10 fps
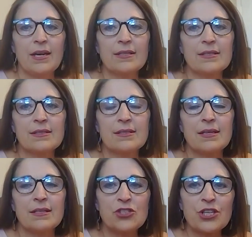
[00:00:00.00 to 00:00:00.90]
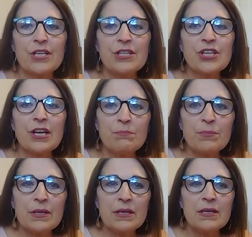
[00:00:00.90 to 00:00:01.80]
And change can
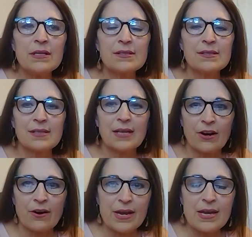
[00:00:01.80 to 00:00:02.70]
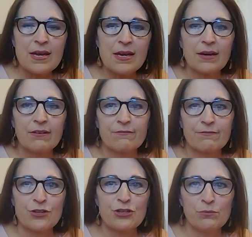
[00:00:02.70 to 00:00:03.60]
be scary
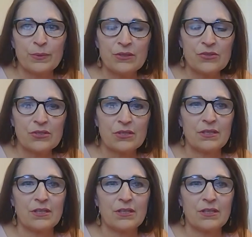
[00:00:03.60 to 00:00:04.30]
for humans.